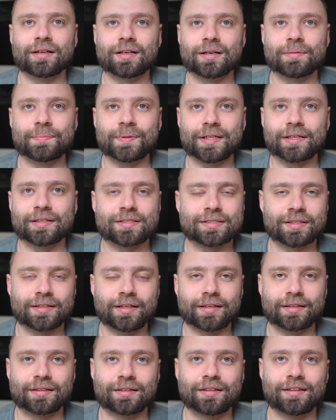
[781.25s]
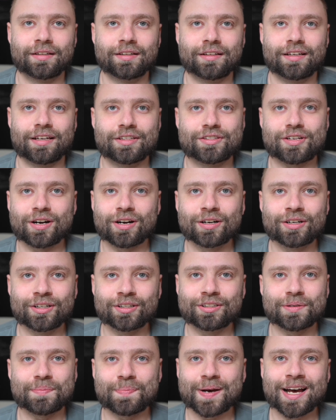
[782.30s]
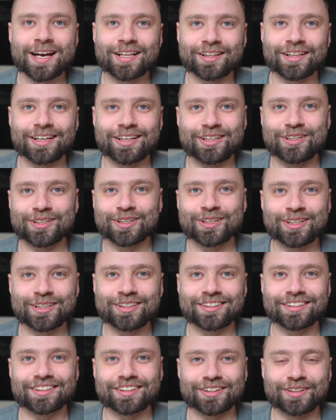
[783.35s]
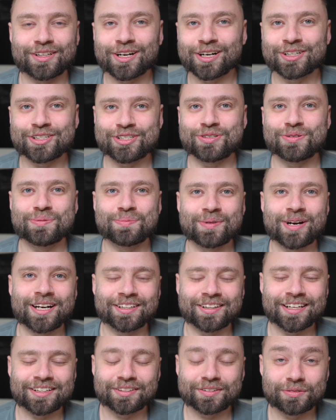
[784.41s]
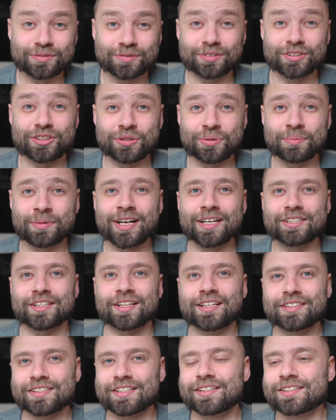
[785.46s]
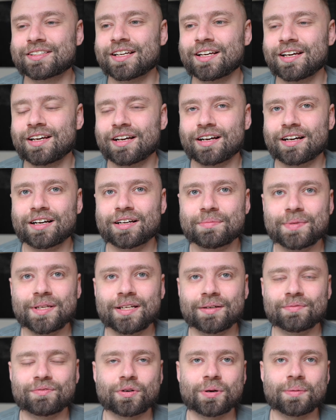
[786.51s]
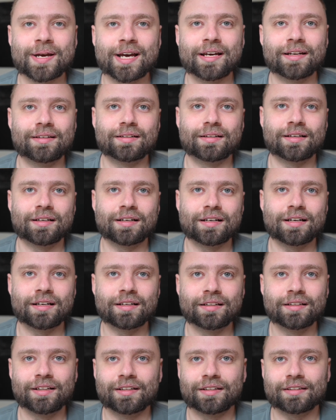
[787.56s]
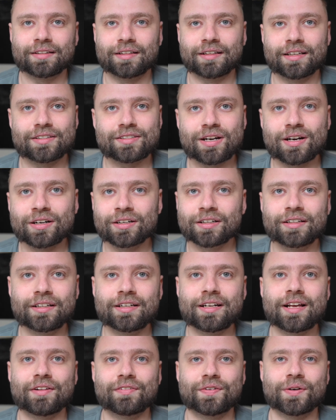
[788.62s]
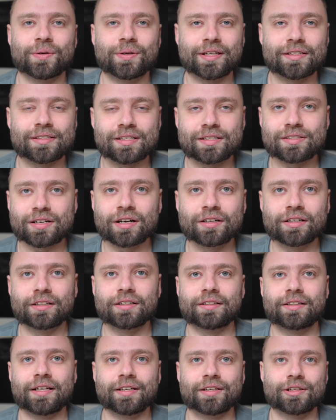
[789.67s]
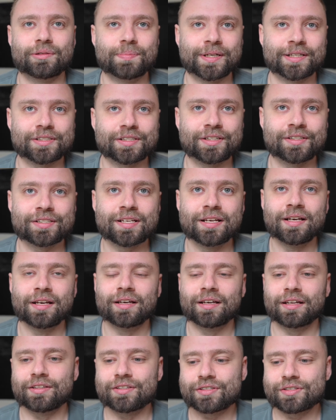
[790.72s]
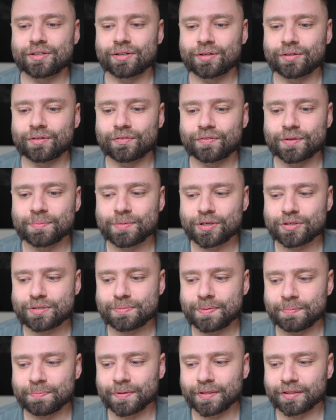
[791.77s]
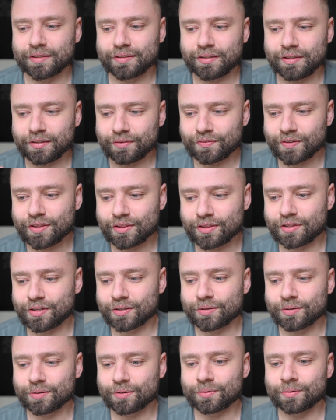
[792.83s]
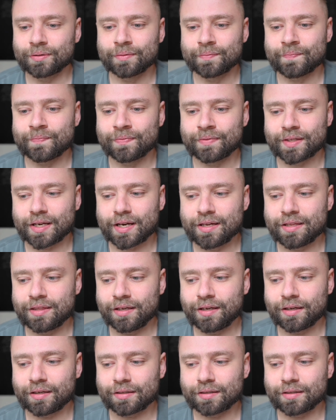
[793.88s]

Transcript: because like it's harder to buy like good large zoom range lenses on medium format. Like it's harder to nail focus, it's harder to take good pictures. And so for most people, even though I think